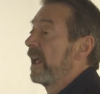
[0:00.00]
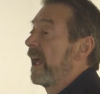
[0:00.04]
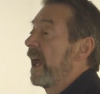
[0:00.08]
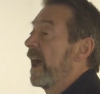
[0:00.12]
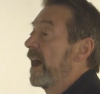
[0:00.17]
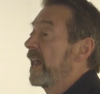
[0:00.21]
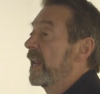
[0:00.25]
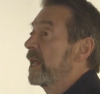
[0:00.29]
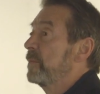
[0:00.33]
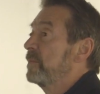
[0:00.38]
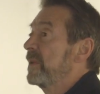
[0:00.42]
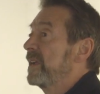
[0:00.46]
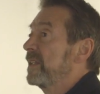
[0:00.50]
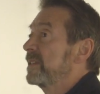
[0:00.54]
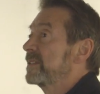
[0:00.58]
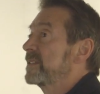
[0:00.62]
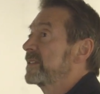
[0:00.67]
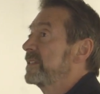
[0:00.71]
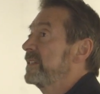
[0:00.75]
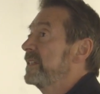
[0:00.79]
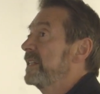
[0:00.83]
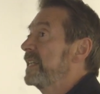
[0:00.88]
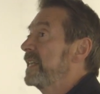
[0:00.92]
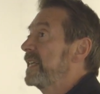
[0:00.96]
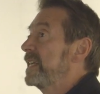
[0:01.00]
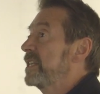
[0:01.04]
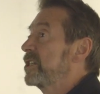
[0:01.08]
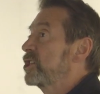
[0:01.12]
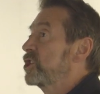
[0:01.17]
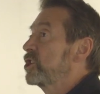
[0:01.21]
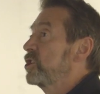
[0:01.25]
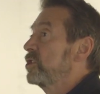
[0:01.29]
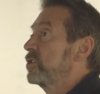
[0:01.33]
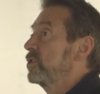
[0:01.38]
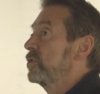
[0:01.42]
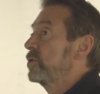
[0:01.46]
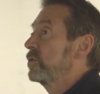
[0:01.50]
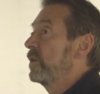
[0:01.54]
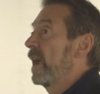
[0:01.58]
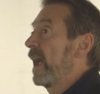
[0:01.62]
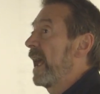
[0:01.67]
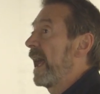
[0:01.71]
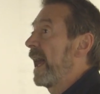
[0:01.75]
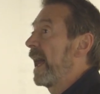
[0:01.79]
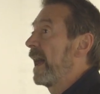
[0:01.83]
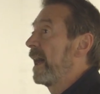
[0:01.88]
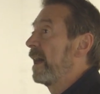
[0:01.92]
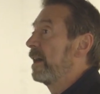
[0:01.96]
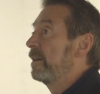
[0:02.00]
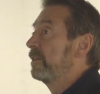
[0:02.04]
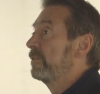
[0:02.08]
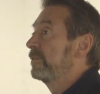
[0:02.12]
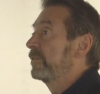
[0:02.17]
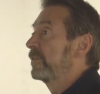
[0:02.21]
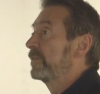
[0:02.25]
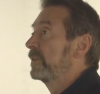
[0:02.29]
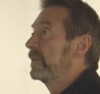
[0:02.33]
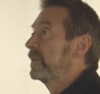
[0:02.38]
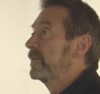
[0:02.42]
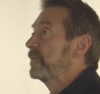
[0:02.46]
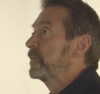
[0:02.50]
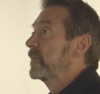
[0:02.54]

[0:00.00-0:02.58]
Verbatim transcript: elements need to have